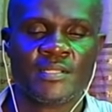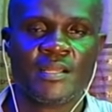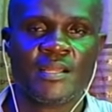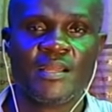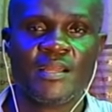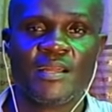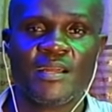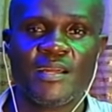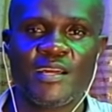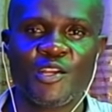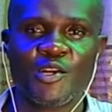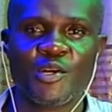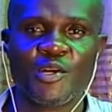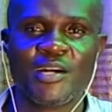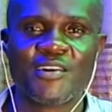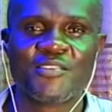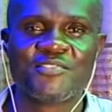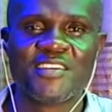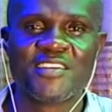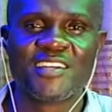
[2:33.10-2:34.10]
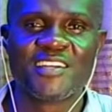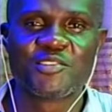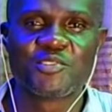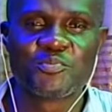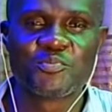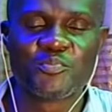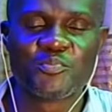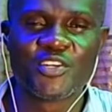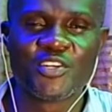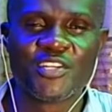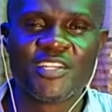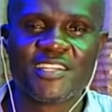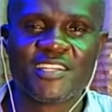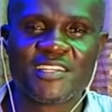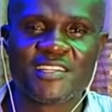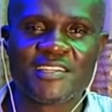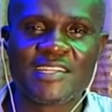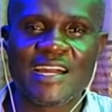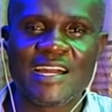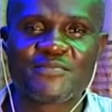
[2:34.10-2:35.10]
Hello out there. Good morning, good
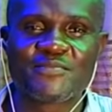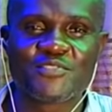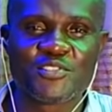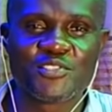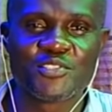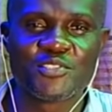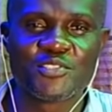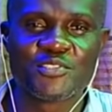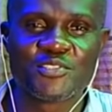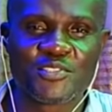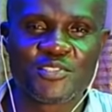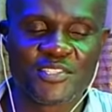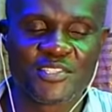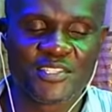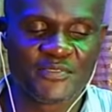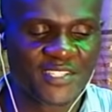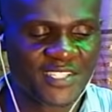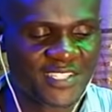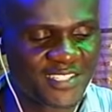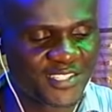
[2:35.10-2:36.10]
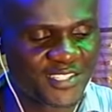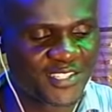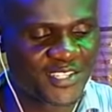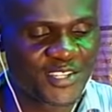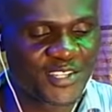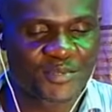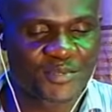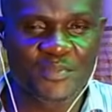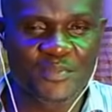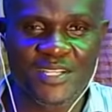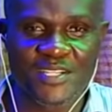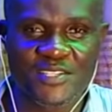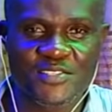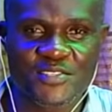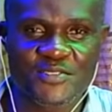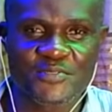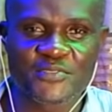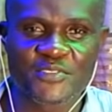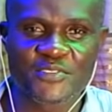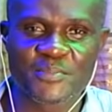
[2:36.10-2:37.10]
afternoon, good evening. God bless you
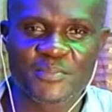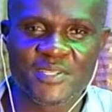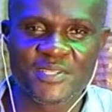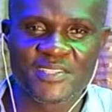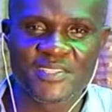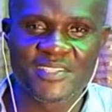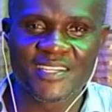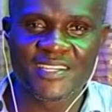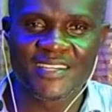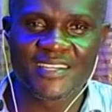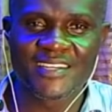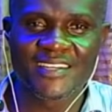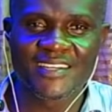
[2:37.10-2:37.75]
for being there.